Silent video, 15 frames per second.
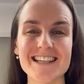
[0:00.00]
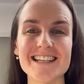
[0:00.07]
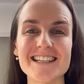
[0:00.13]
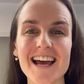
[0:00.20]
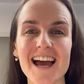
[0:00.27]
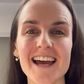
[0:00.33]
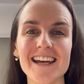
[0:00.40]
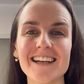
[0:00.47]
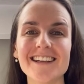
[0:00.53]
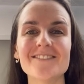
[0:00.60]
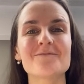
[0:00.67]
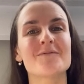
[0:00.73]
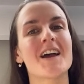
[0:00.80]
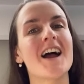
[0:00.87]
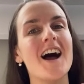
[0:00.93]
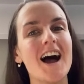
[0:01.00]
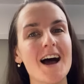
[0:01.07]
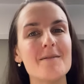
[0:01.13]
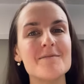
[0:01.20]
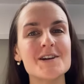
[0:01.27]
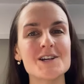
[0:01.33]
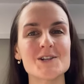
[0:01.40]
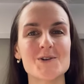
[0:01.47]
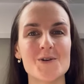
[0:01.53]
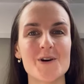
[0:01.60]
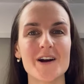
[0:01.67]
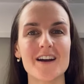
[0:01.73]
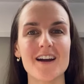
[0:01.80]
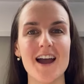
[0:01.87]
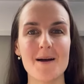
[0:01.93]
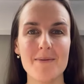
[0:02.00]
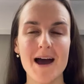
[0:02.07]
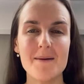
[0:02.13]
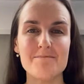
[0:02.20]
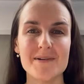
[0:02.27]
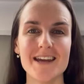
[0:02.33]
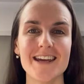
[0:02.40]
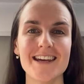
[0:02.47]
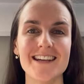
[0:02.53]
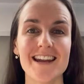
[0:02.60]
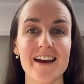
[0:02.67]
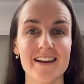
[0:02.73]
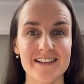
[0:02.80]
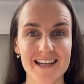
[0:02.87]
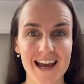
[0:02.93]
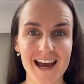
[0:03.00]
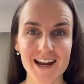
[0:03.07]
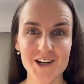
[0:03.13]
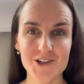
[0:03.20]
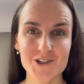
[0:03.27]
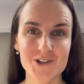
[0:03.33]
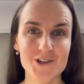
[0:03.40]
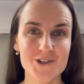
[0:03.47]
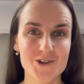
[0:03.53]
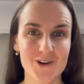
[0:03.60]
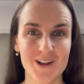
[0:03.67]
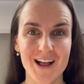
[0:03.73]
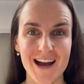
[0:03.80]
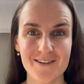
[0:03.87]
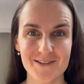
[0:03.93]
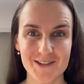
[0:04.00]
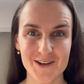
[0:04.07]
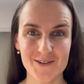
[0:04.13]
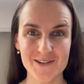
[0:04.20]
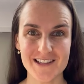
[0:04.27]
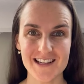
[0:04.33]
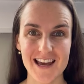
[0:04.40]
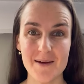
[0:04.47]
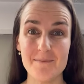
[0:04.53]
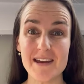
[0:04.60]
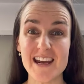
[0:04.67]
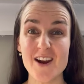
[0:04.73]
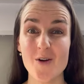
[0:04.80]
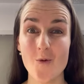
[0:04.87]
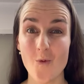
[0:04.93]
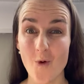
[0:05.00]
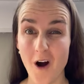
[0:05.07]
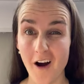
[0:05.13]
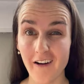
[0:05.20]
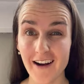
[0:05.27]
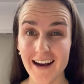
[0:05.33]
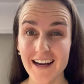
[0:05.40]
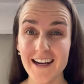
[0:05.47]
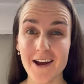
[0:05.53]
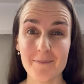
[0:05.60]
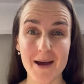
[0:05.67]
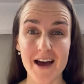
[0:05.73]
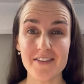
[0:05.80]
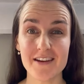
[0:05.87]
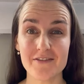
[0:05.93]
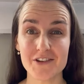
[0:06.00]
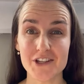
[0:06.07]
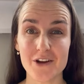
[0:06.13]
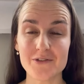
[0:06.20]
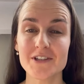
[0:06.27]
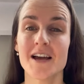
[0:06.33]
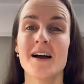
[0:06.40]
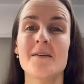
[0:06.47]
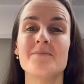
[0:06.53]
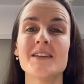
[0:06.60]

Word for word: Today, I'm going to talk about being attached to your client results and being worried about their results.